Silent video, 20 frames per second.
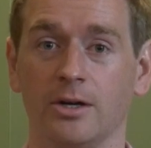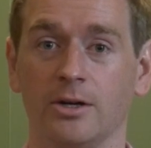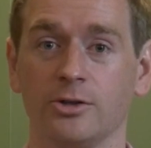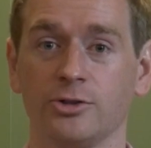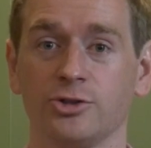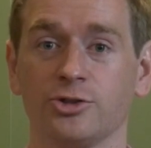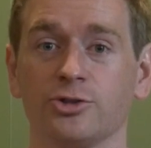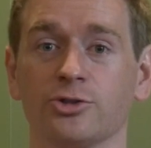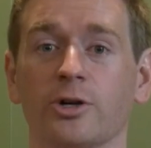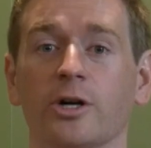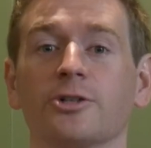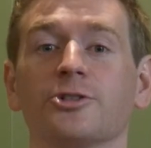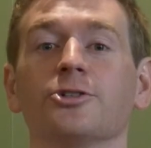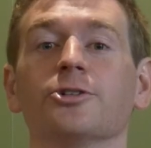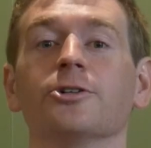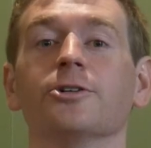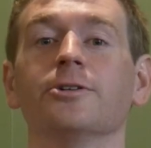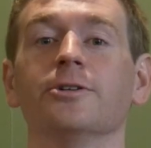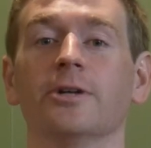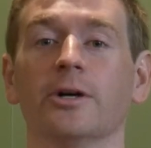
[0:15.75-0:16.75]

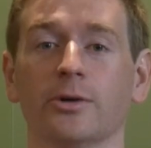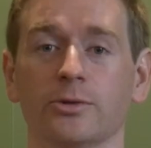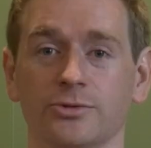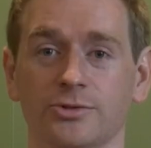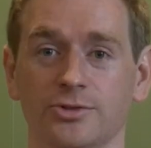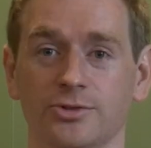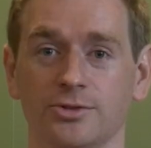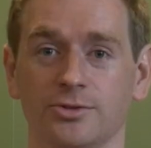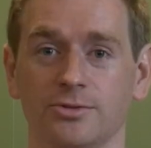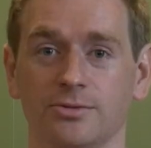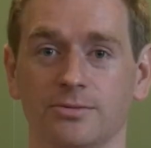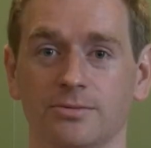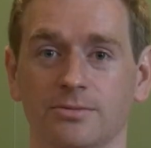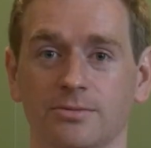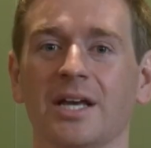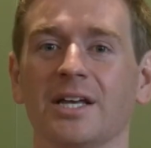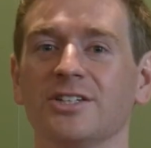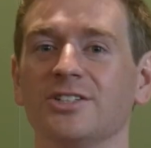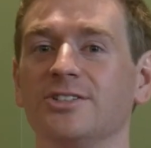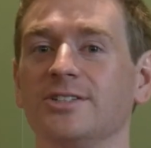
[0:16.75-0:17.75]
Structured notes.
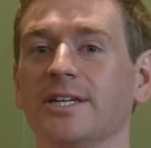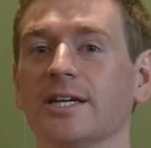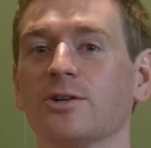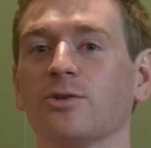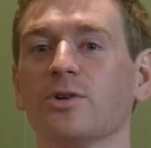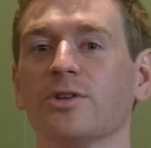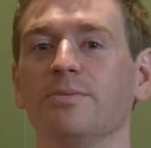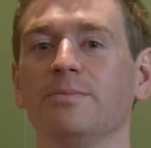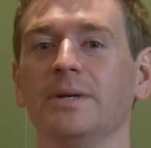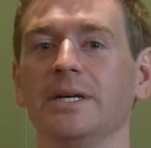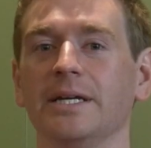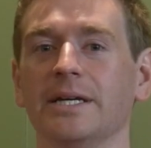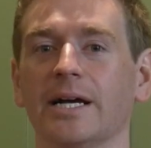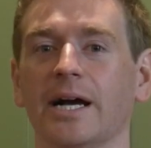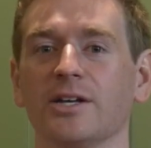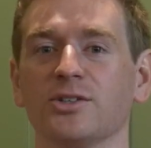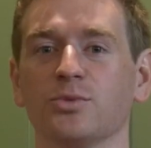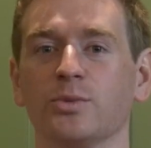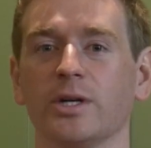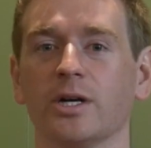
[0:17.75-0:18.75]
Stick with me
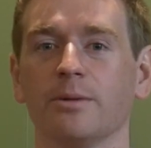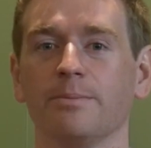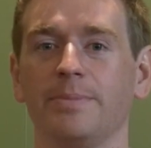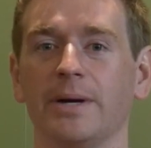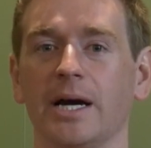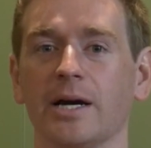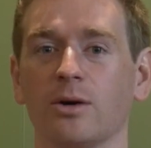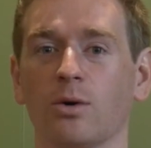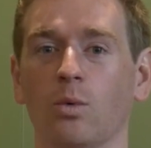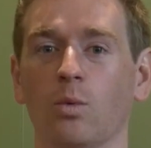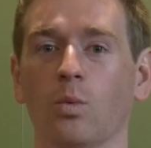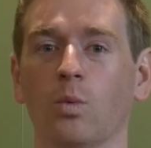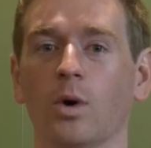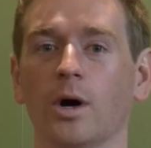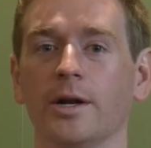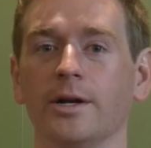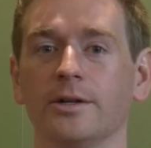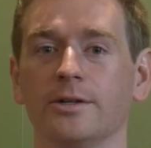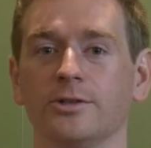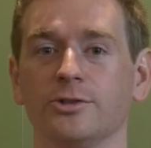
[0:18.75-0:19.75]
as we unpack
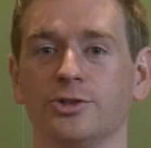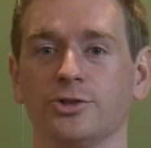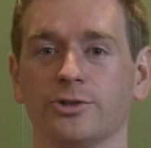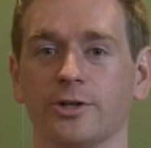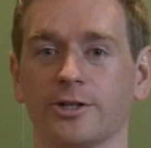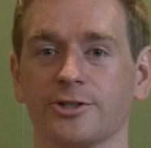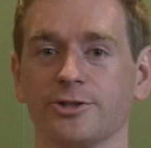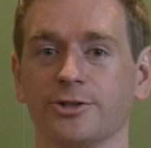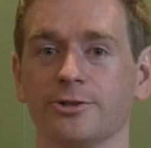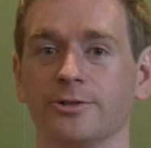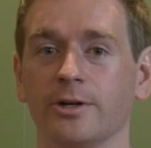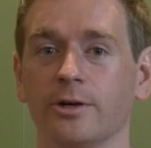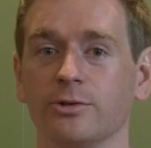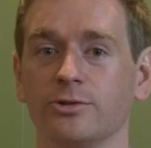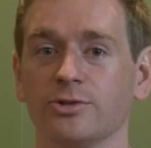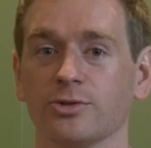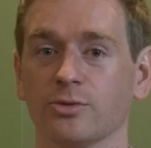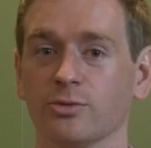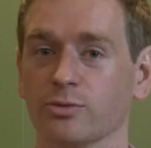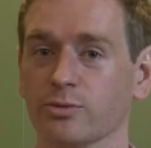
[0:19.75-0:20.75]
what structured
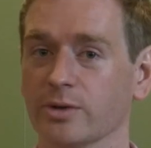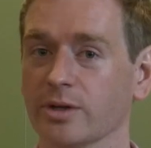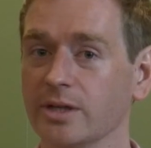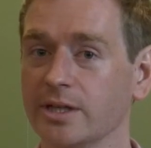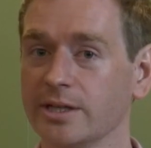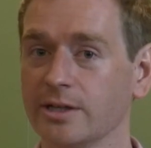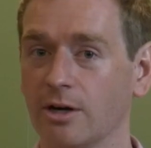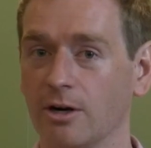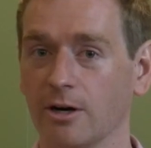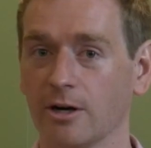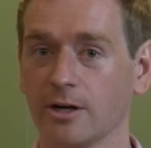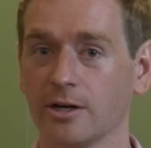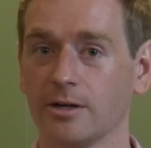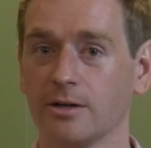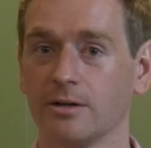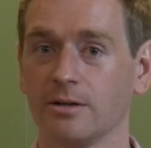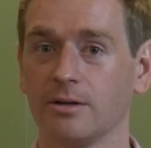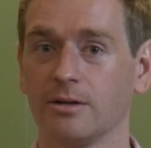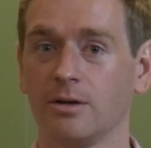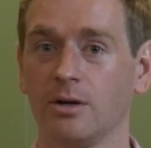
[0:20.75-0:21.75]
notes really
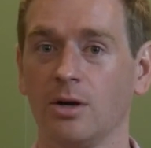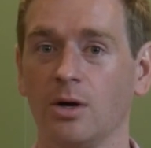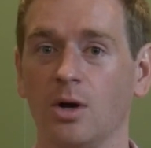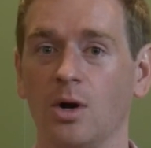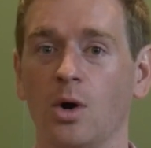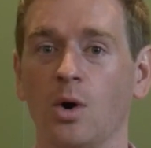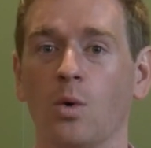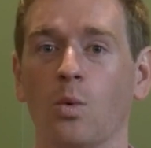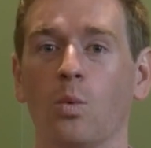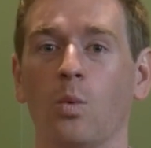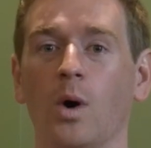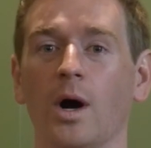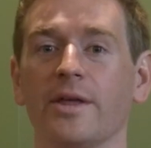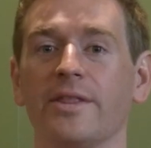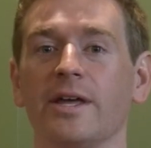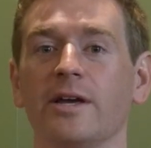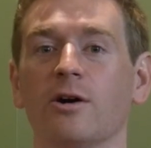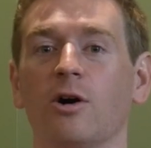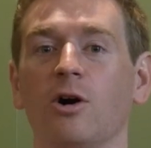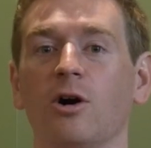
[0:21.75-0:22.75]
are, why
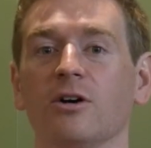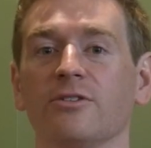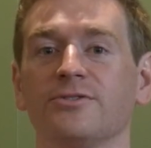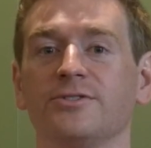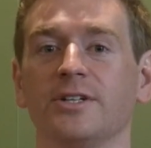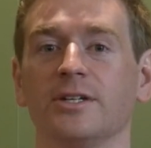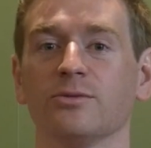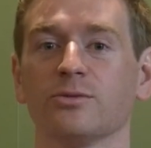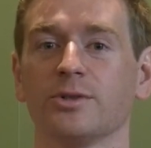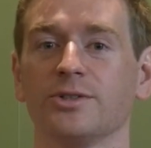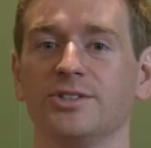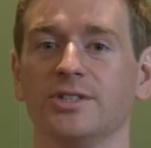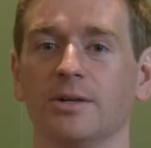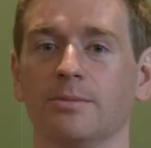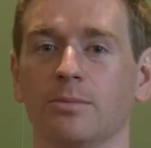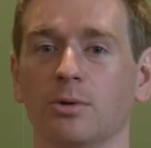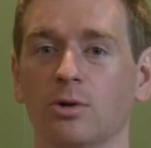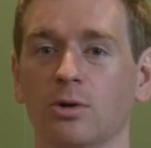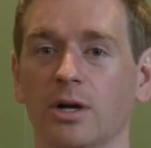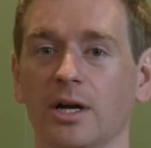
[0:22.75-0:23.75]
they often
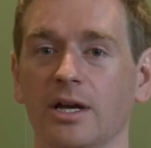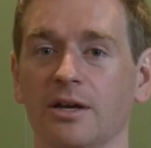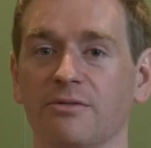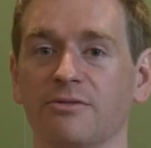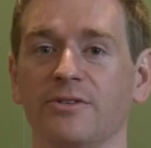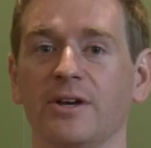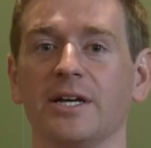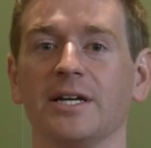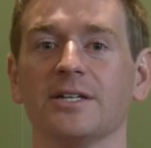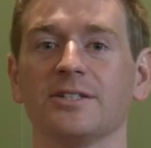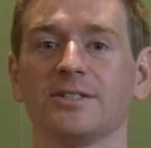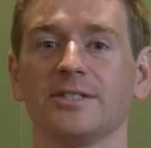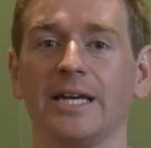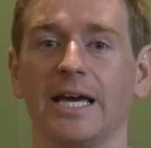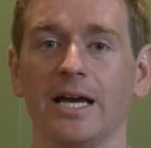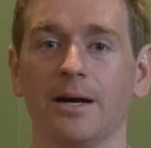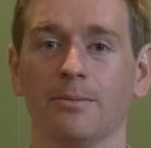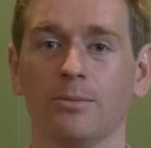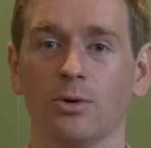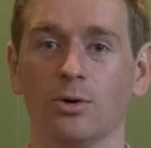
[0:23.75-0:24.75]
resemble a Vegas
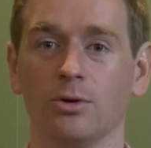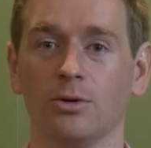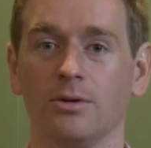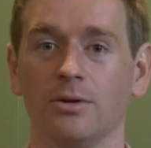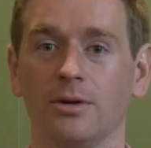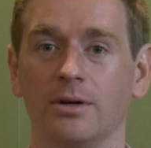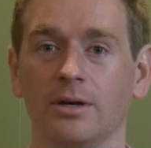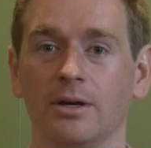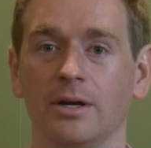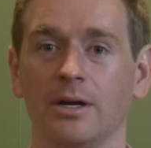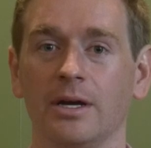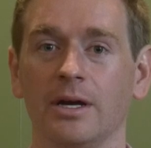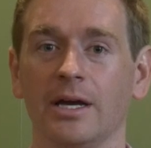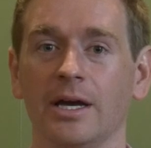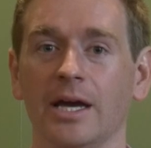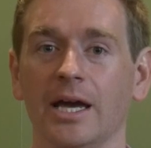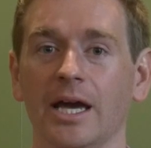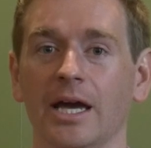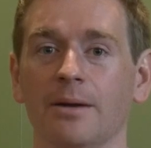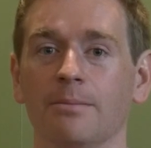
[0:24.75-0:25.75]
gamble,
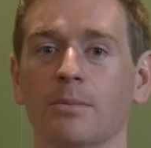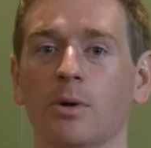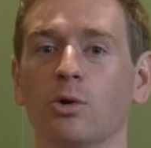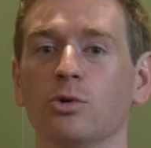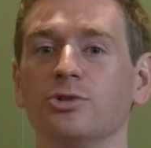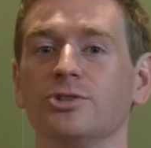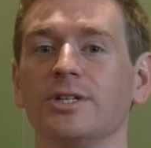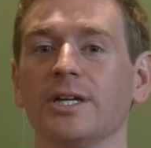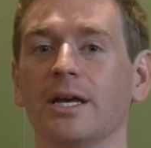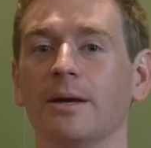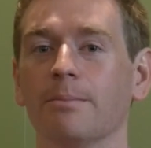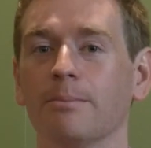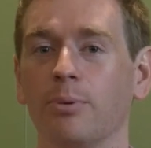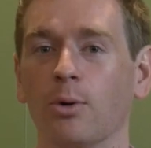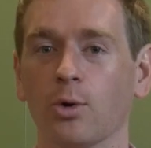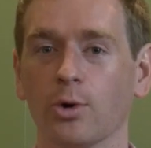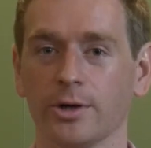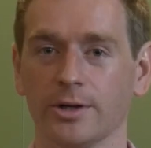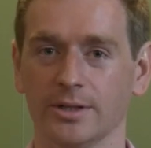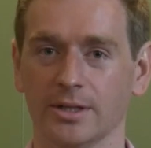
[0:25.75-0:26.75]
and most
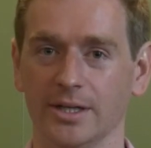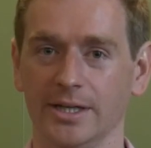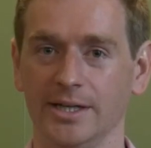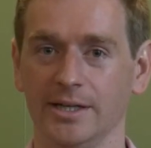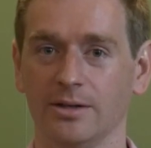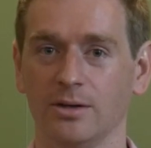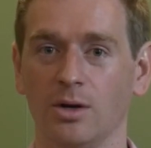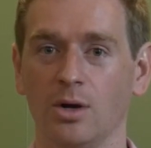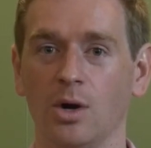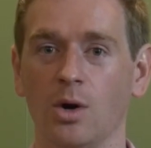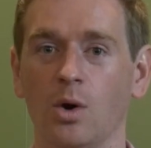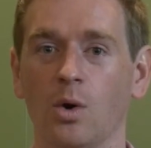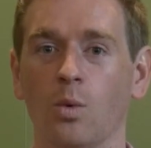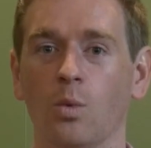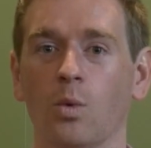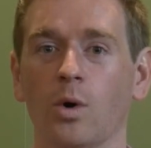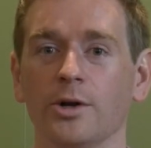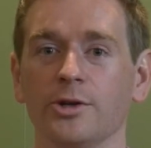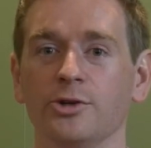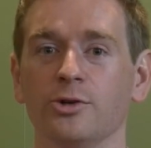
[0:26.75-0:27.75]
importantly,
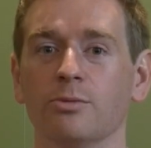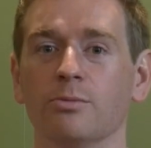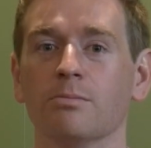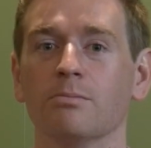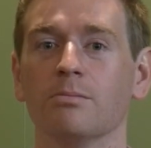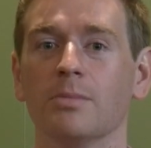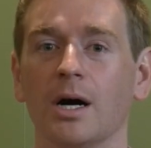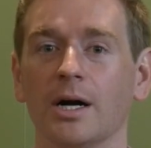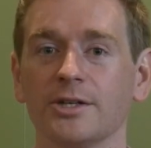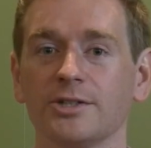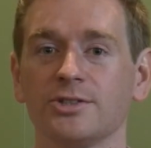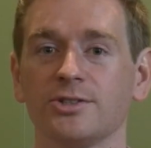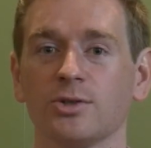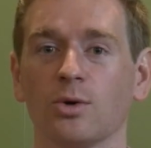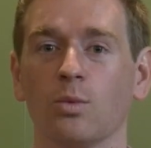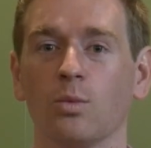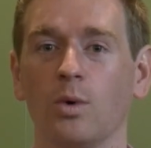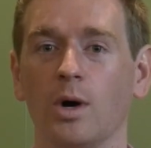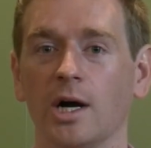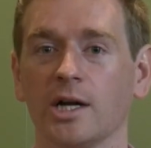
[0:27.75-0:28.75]
what you
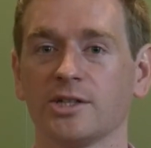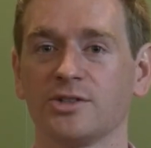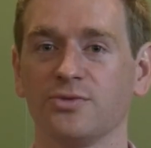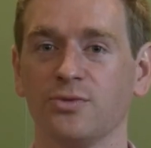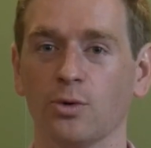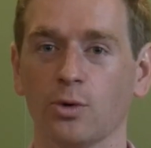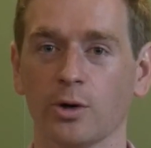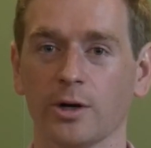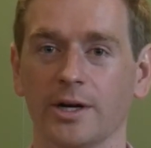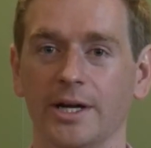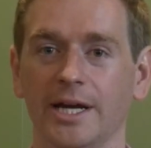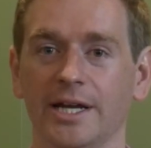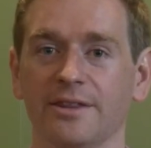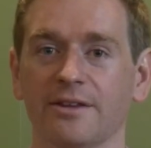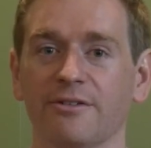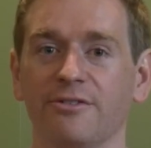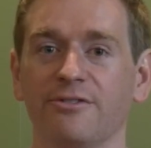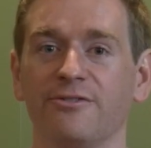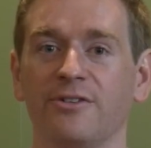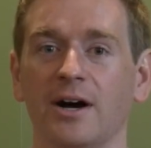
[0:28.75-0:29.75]
must watch for in
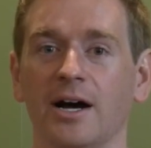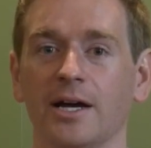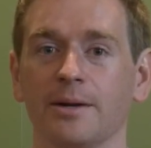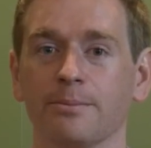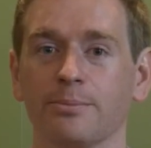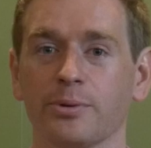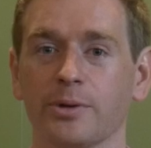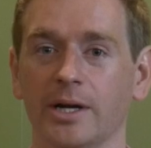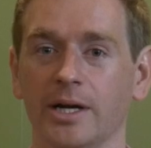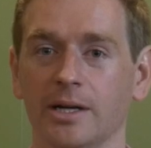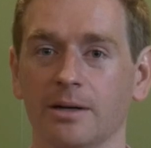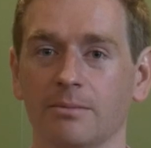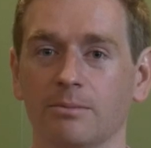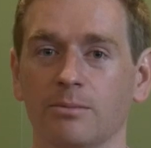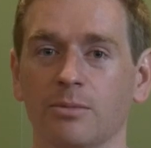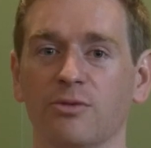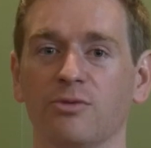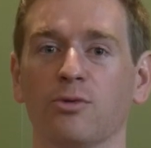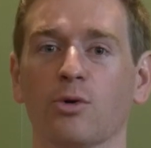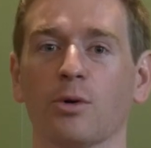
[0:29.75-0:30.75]
the fine print
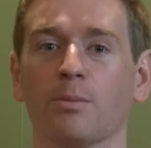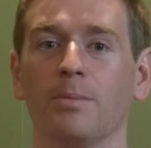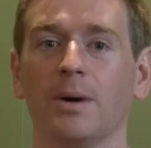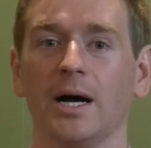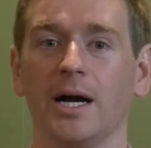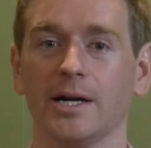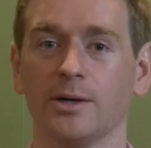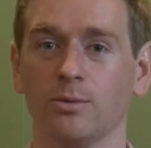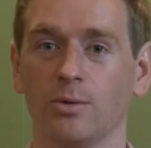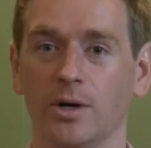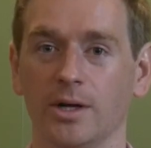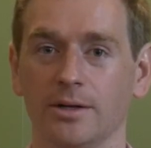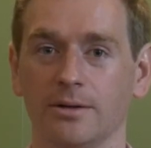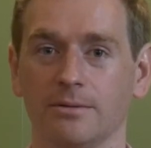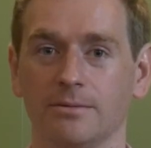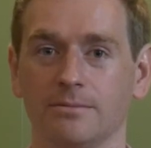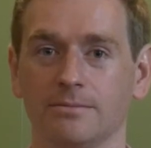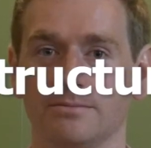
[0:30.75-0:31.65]
before buying one.